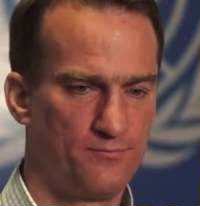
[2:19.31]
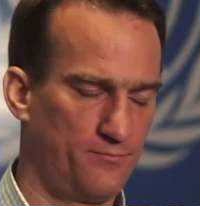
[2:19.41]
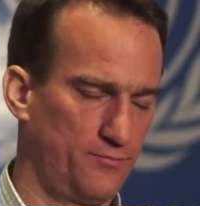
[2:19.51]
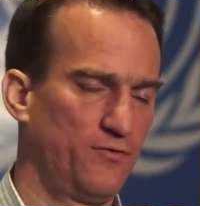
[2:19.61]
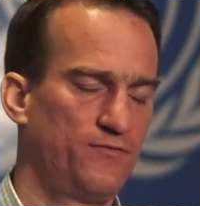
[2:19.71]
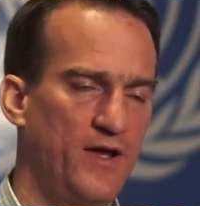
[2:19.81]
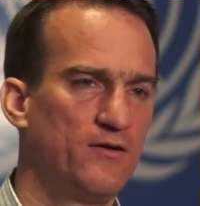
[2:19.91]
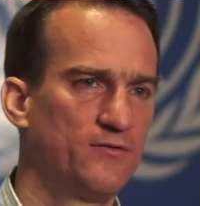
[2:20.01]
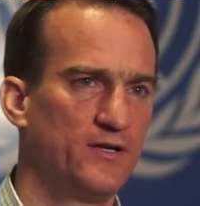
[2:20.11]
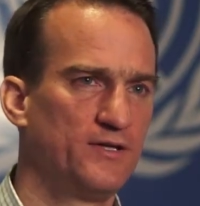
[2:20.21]

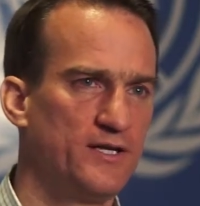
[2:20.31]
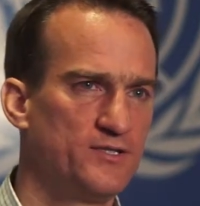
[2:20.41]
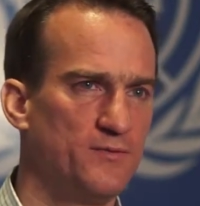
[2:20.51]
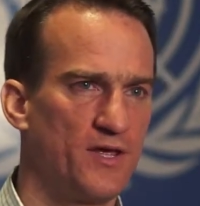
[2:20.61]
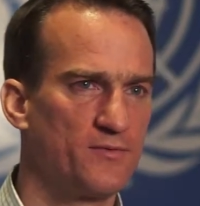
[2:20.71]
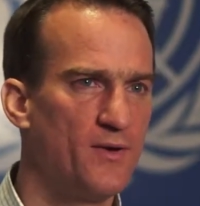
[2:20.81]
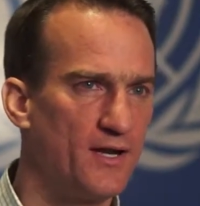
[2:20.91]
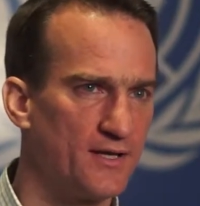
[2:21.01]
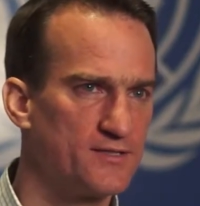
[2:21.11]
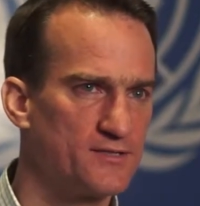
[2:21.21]
profound foundation in
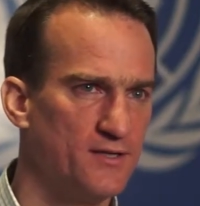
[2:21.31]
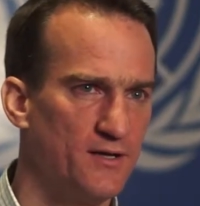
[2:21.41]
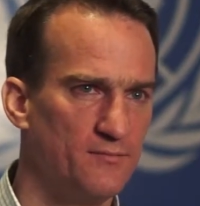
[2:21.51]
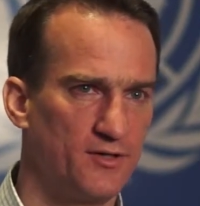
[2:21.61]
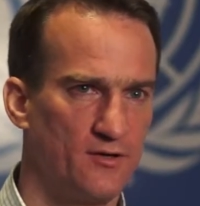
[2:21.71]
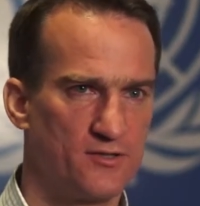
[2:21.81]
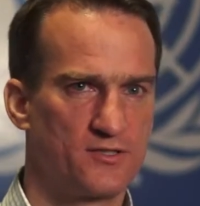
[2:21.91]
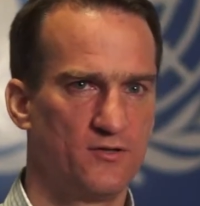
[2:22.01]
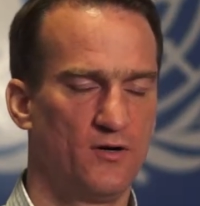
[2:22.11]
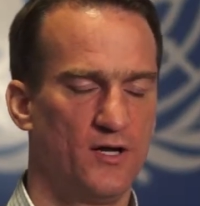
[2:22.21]
mathematics, but
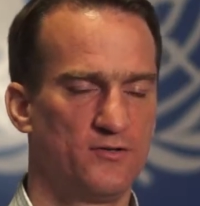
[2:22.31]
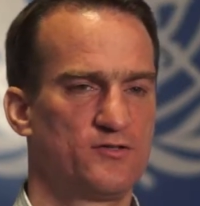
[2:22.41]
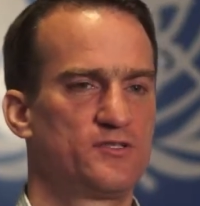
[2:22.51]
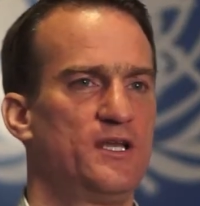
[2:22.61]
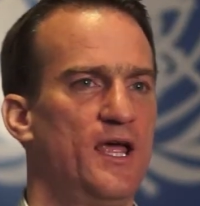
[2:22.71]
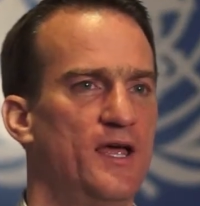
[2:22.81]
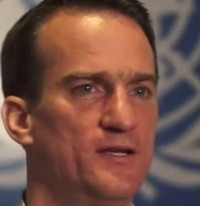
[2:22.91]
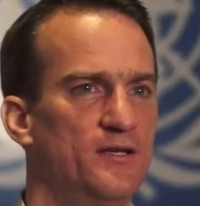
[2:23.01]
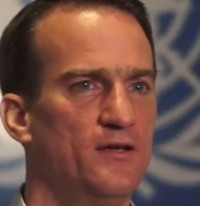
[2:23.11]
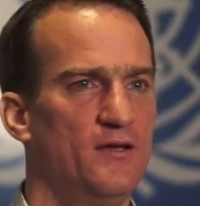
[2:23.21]
also
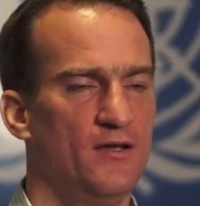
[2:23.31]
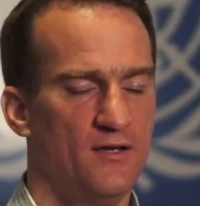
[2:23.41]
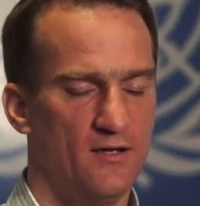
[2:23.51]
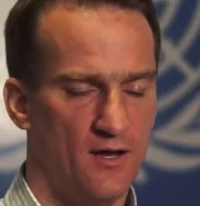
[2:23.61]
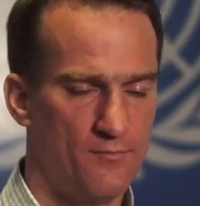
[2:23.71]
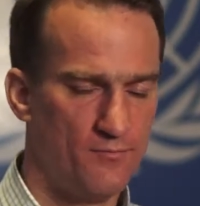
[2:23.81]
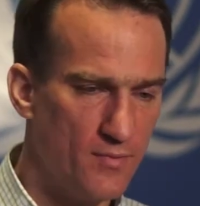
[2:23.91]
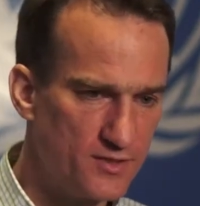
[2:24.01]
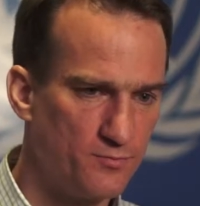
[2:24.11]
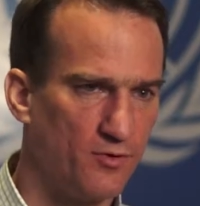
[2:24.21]
understand a
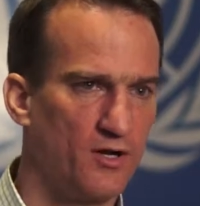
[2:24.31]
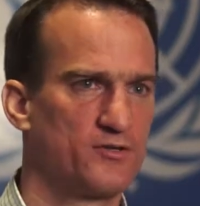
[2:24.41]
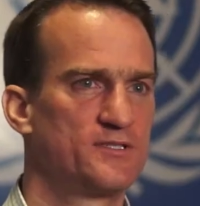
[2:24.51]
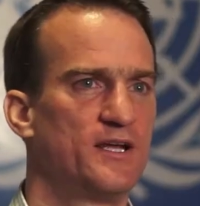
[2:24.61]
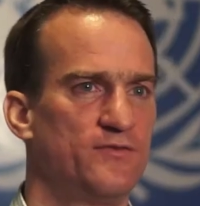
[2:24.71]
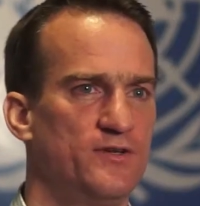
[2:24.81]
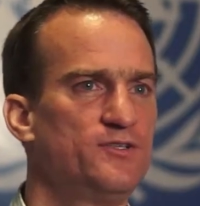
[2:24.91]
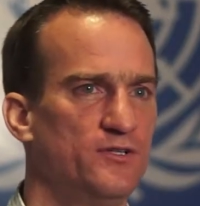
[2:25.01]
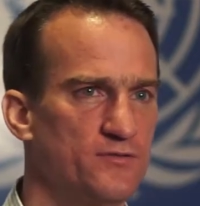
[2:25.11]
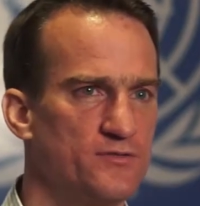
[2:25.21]
much broader set of
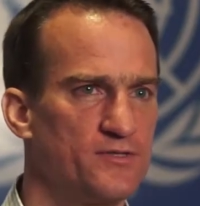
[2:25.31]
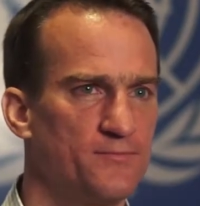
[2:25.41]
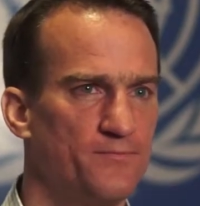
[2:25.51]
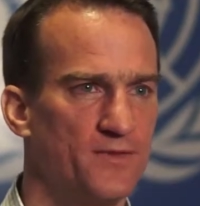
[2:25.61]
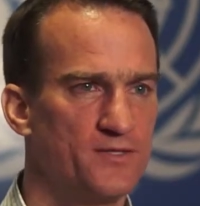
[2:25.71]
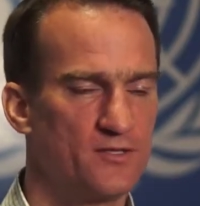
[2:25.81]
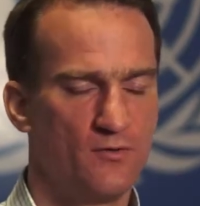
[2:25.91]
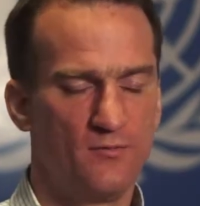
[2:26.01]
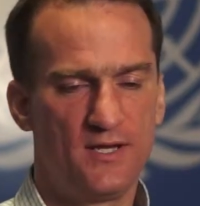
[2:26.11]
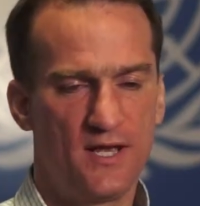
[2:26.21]
issues. So
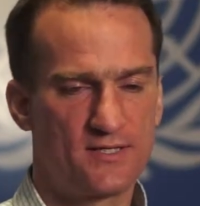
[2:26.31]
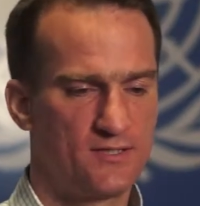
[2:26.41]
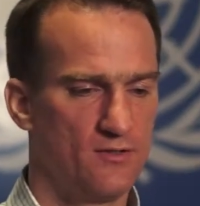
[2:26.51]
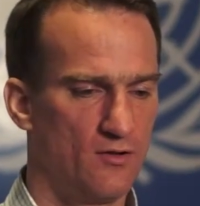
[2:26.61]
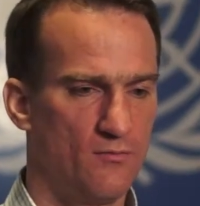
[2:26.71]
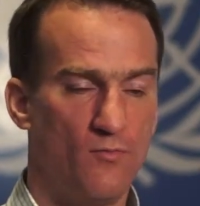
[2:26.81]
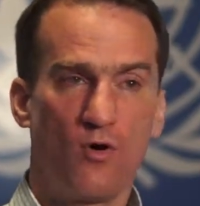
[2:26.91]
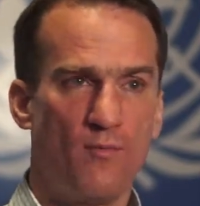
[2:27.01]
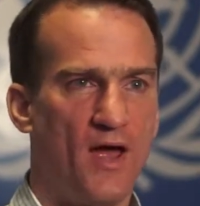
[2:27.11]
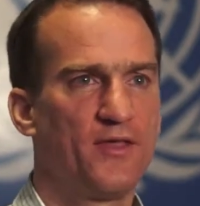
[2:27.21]
he has to know more
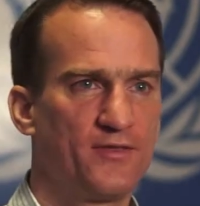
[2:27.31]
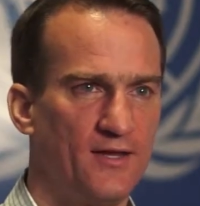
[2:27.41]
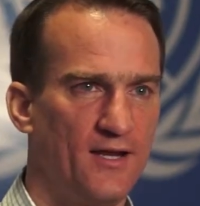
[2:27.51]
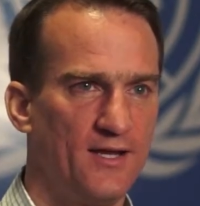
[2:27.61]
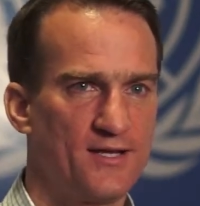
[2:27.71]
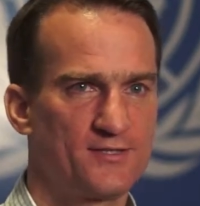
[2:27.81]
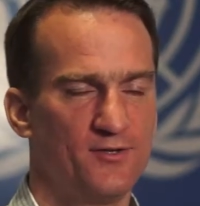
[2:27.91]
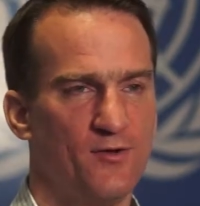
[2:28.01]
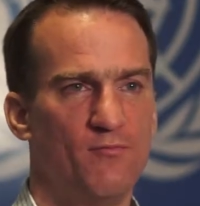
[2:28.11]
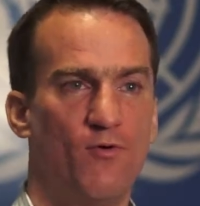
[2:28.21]
math, and he has to
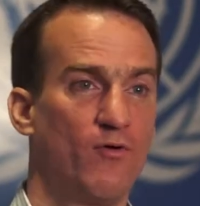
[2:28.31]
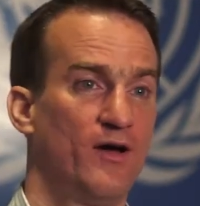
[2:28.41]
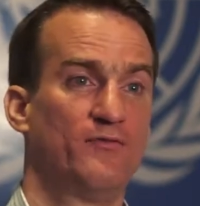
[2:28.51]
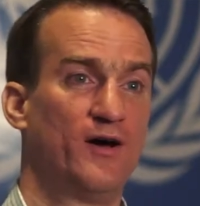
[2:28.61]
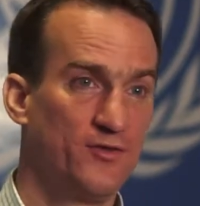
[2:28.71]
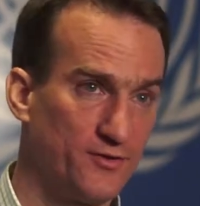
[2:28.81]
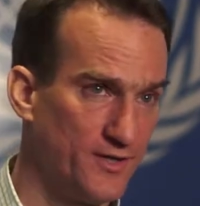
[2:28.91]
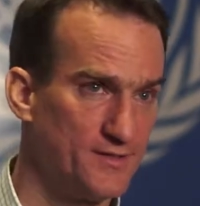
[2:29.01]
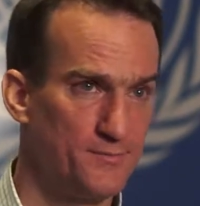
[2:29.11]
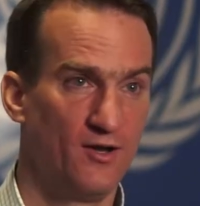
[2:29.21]
know more of other
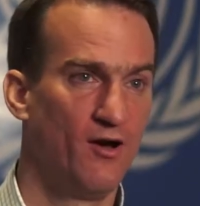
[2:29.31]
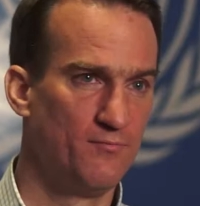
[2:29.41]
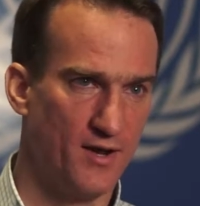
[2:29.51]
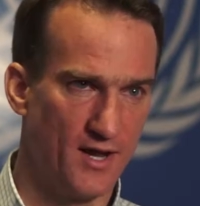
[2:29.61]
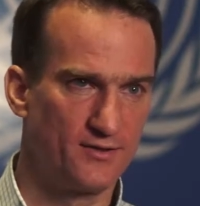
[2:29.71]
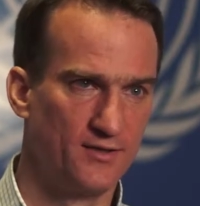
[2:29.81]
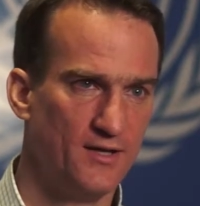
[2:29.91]
things beyond math.